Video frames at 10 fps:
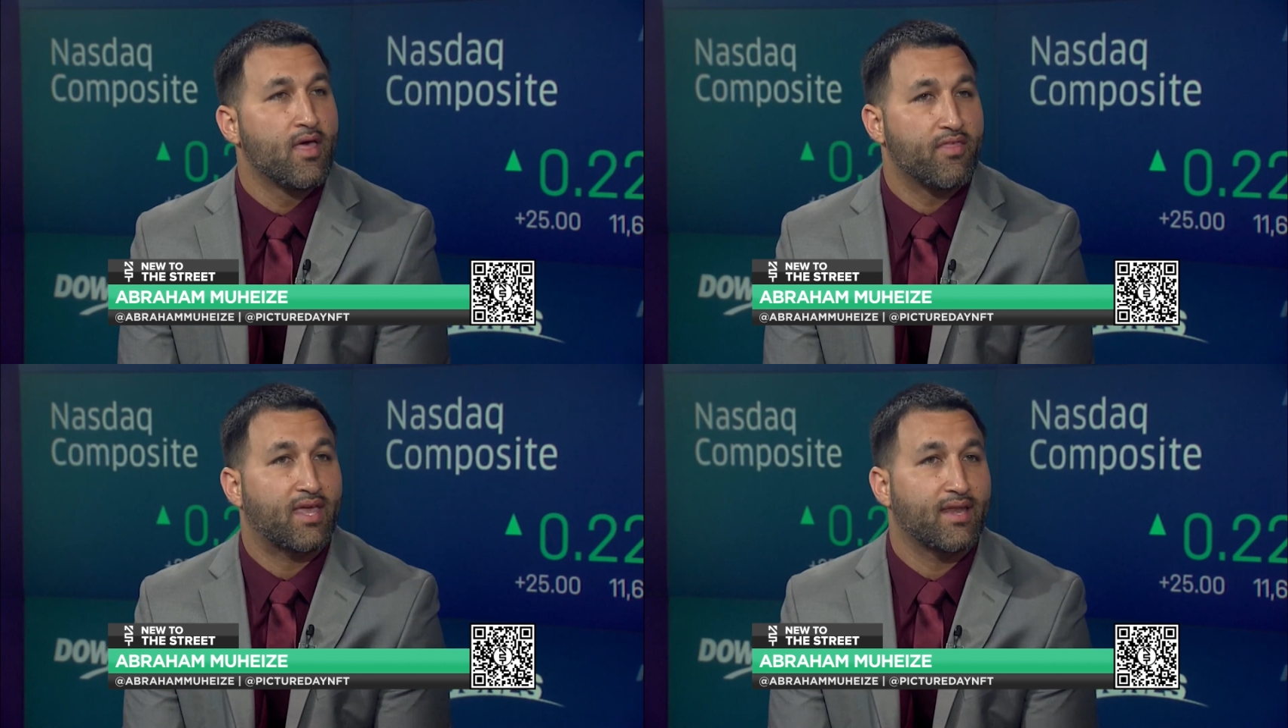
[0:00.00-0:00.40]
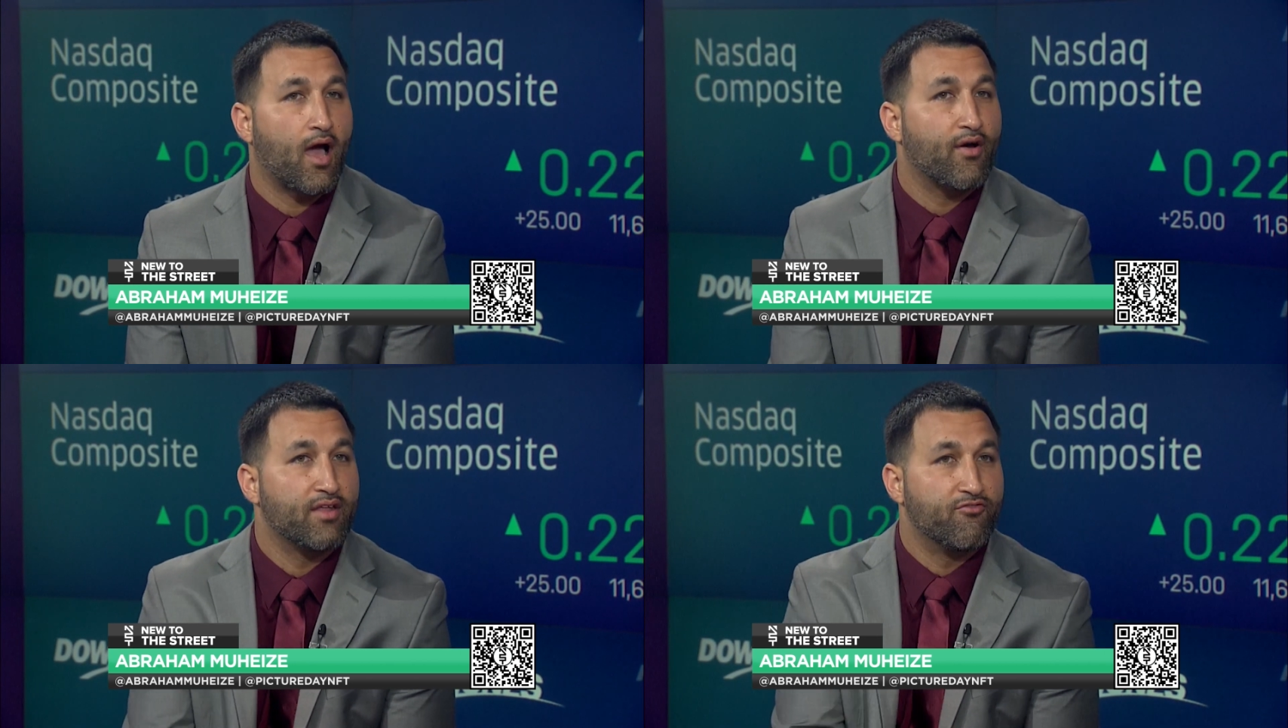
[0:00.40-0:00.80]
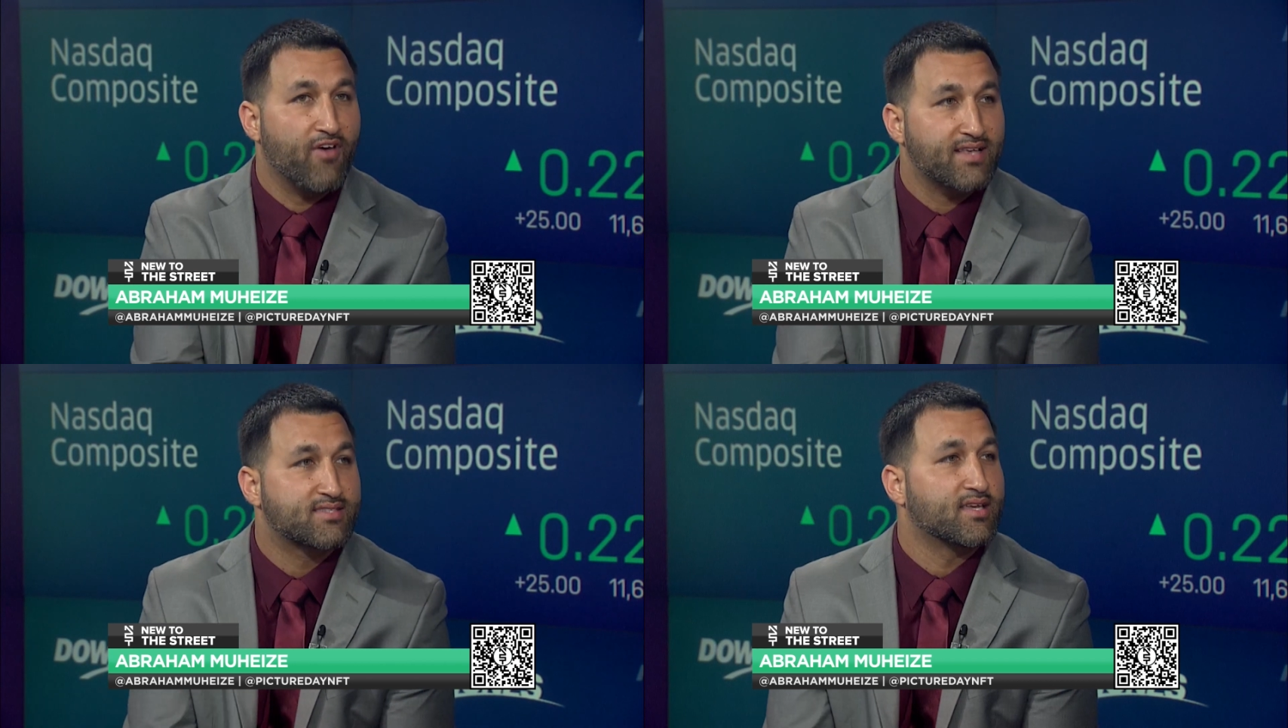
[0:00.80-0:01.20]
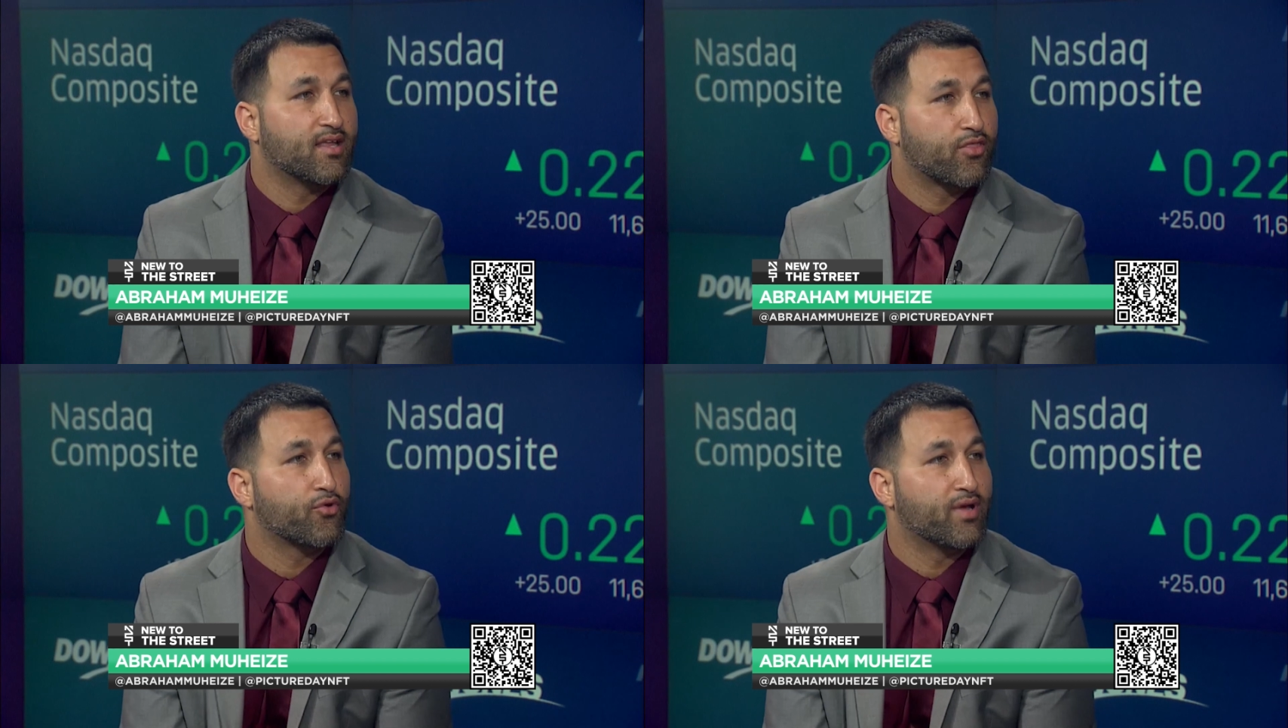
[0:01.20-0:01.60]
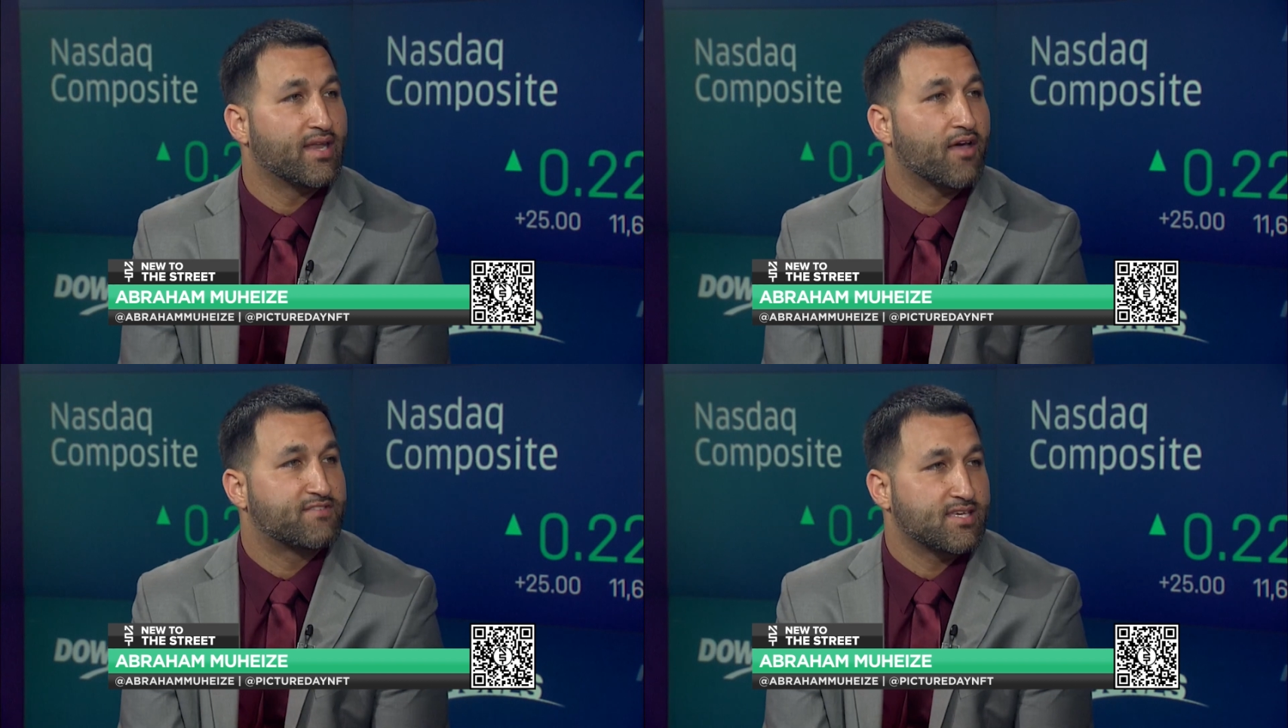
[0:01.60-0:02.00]
They can now invest in it through
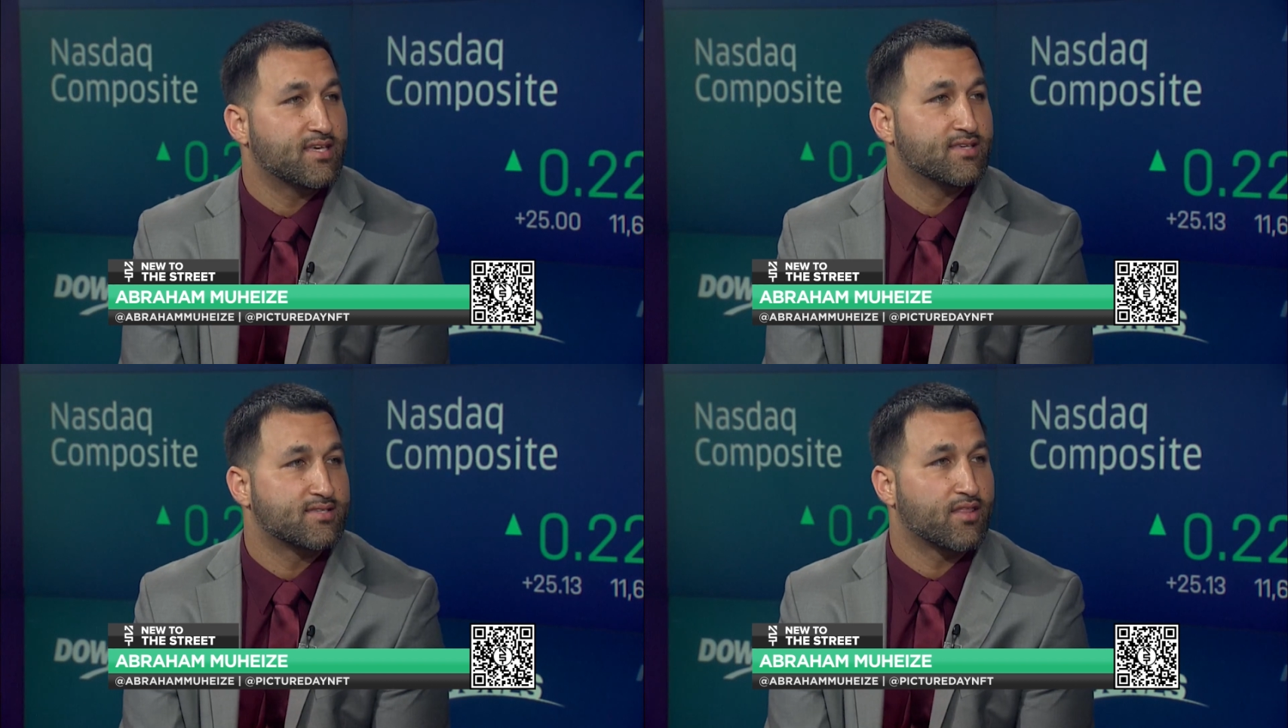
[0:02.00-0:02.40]
NFTs.